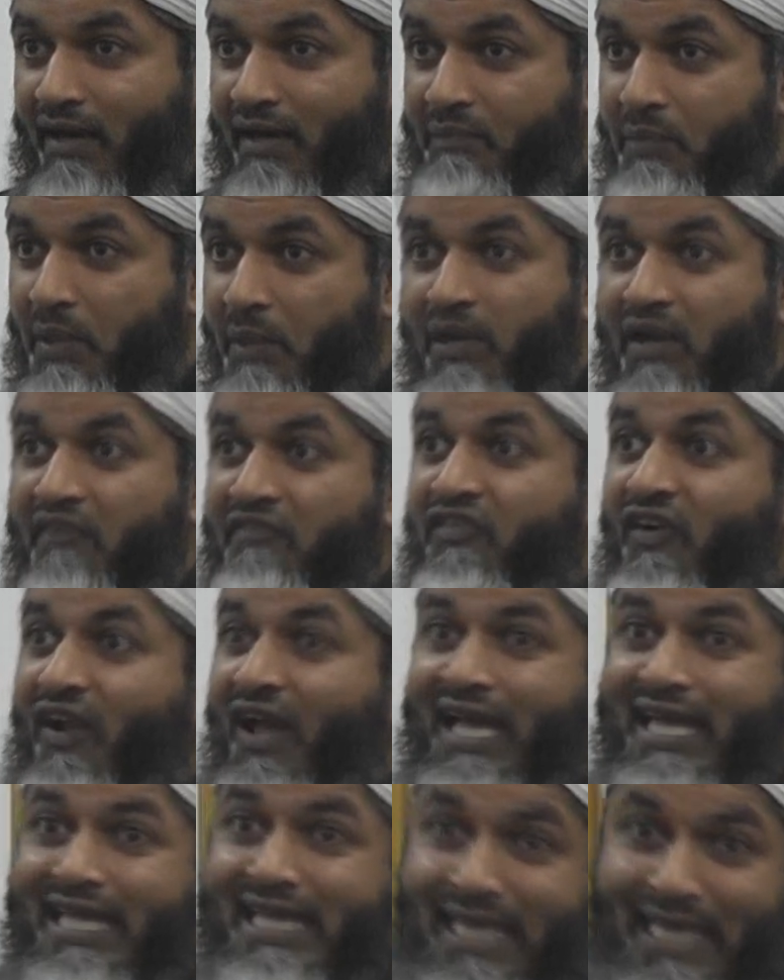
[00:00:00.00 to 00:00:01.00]
apparently, people are
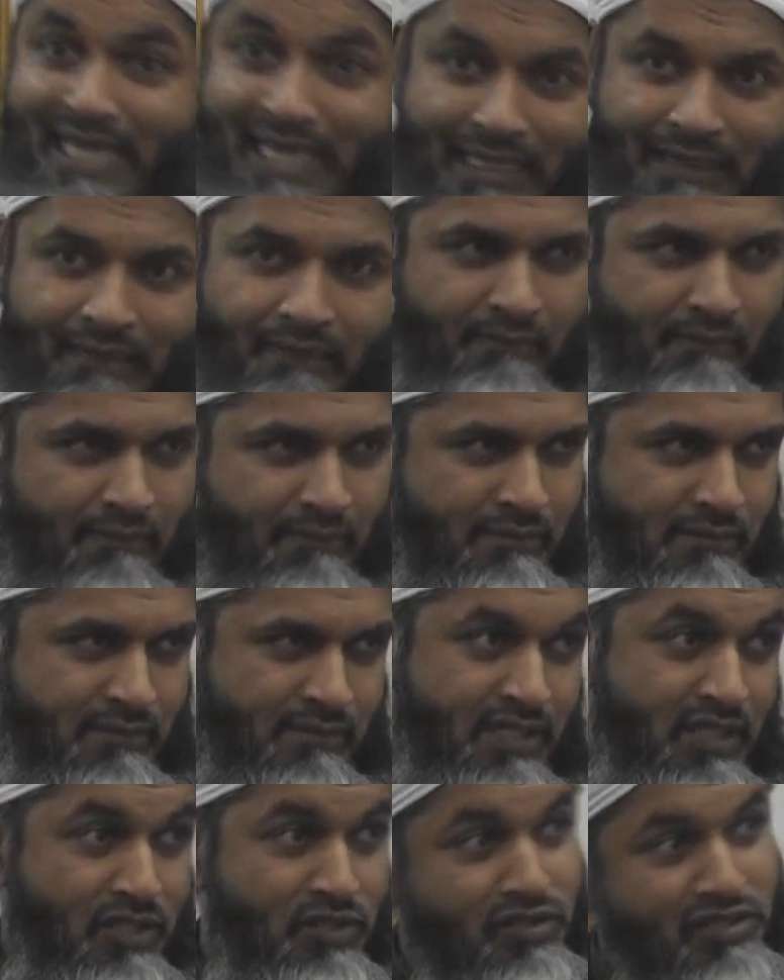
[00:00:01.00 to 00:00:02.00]
flying in
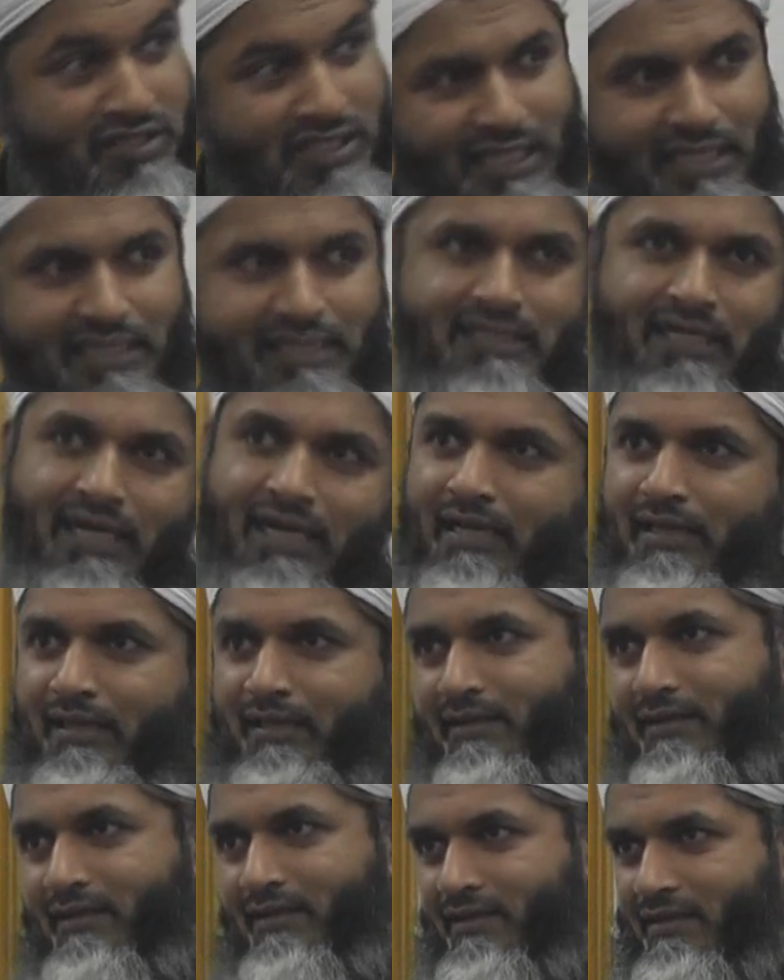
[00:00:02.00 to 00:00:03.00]
just to see this
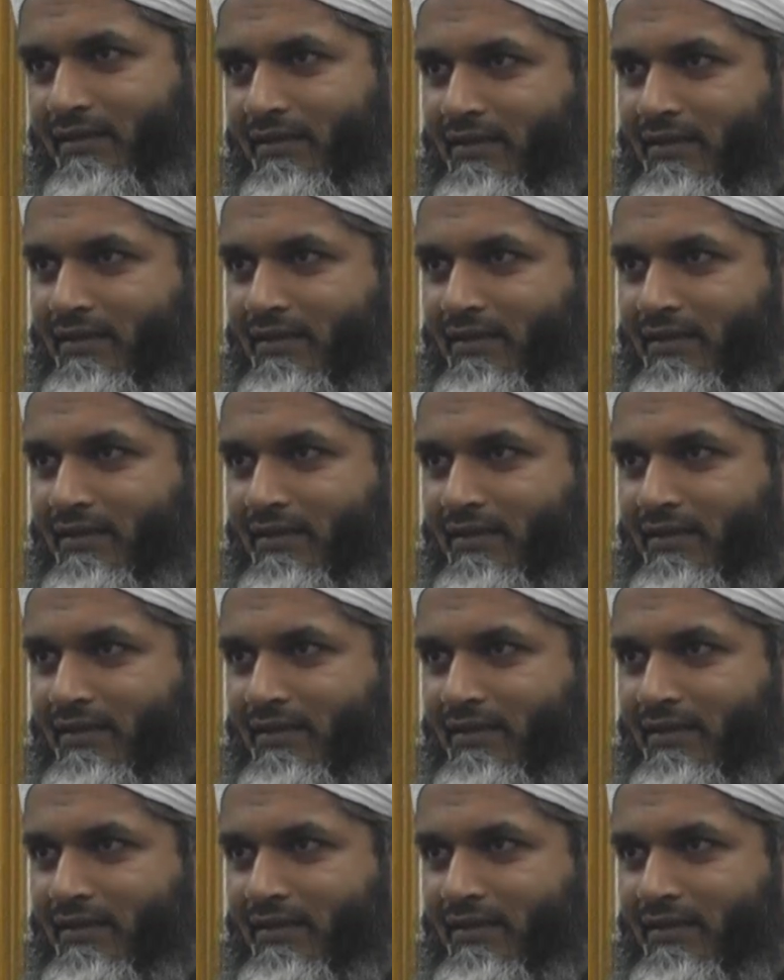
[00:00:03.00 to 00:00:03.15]
guy.